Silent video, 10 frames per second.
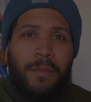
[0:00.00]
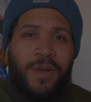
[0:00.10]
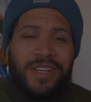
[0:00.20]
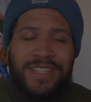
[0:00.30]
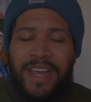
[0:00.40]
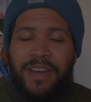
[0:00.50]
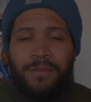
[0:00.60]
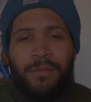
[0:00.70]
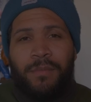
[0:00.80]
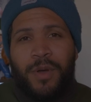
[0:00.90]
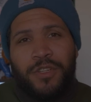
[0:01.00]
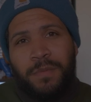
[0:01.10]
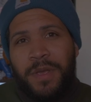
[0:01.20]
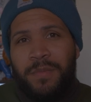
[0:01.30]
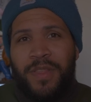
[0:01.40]
because I most
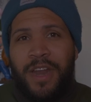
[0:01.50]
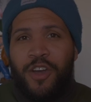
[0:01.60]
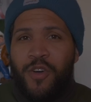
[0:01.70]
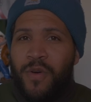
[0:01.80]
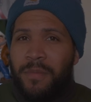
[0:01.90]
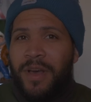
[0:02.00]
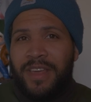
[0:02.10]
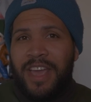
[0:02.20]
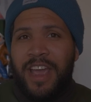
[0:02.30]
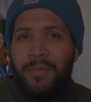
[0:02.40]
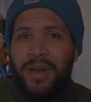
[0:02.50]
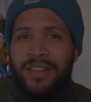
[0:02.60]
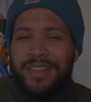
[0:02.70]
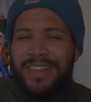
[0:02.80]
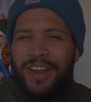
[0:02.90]
people that know about the
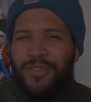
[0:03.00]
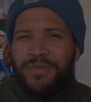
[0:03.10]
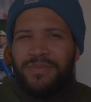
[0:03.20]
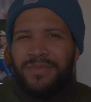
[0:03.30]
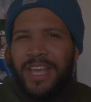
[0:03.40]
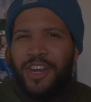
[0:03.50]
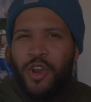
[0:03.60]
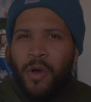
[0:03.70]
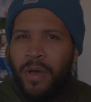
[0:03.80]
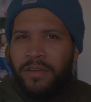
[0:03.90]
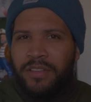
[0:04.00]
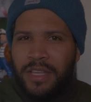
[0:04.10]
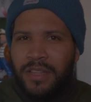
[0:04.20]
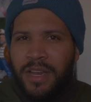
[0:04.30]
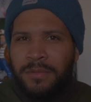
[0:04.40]
camera, they know
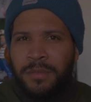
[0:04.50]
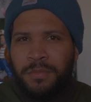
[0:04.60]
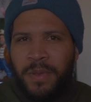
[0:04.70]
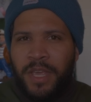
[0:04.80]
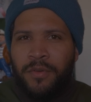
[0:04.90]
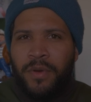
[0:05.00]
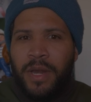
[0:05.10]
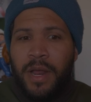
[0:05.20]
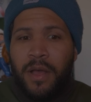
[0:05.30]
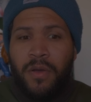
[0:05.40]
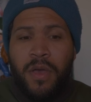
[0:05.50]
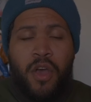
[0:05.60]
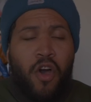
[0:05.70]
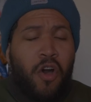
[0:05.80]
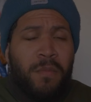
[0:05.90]
everything that I'm speaking right now.
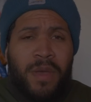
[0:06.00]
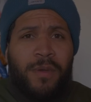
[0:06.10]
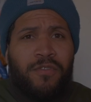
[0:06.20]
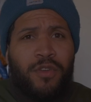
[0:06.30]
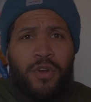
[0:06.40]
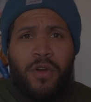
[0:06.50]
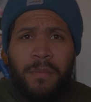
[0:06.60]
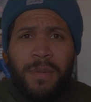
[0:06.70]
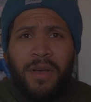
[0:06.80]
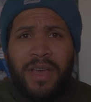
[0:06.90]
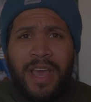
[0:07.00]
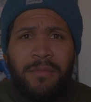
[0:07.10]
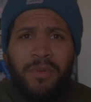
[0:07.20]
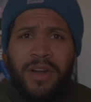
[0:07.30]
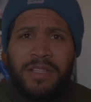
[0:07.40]
Or maybe if you know about
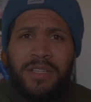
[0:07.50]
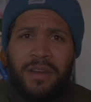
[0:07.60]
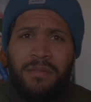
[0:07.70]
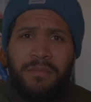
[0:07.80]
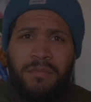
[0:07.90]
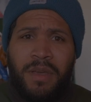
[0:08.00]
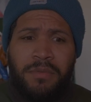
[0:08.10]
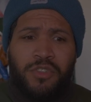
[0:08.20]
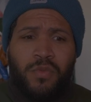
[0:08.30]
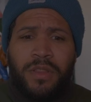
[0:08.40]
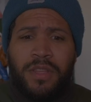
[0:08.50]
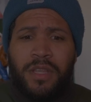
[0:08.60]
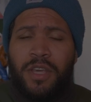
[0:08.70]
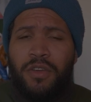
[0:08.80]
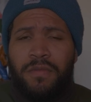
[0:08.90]
cameras and maybe it's one
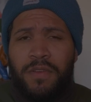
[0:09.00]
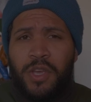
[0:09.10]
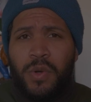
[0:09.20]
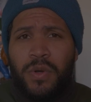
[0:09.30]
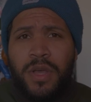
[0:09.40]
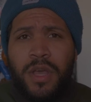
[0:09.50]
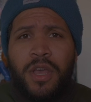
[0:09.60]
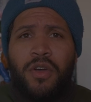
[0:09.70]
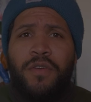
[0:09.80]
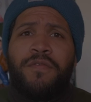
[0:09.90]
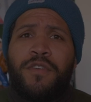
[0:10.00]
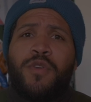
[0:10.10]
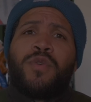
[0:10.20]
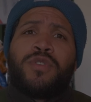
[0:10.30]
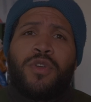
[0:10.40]
thing that you feel
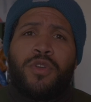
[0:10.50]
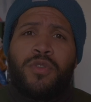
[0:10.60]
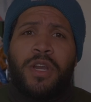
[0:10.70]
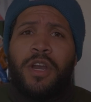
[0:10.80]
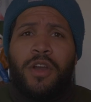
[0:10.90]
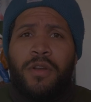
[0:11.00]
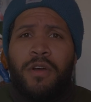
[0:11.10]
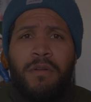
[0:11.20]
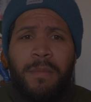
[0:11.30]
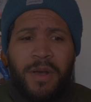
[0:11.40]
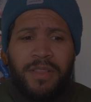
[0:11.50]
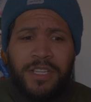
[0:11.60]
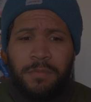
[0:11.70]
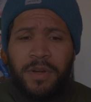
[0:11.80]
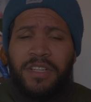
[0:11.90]
confused or you didn't know about
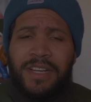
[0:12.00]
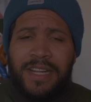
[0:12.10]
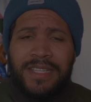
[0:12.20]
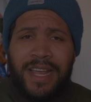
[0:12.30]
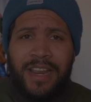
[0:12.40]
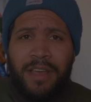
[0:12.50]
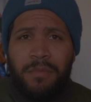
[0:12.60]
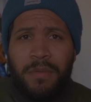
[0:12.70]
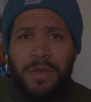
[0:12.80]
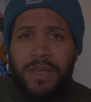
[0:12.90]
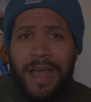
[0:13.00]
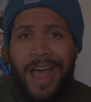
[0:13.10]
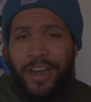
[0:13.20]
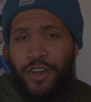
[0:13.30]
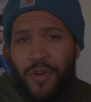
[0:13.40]
this particular setting, and maybe
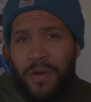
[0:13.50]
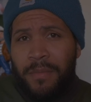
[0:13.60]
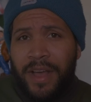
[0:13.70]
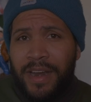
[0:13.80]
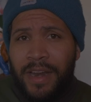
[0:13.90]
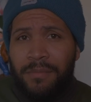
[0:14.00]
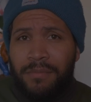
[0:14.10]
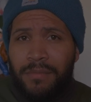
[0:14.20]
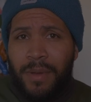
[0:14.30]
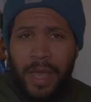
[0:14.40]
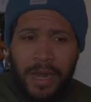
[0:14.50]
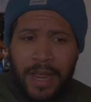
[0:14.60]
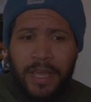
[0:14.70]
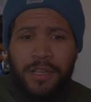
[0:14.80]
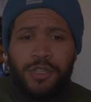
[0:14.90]
I know about it, and
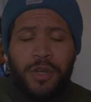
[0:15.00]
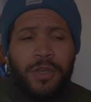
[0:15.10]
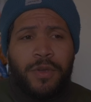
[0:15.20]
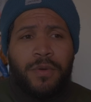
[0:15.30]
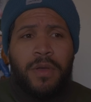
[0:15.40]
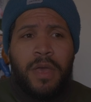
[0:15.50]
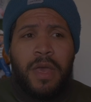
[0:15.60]
I can show you.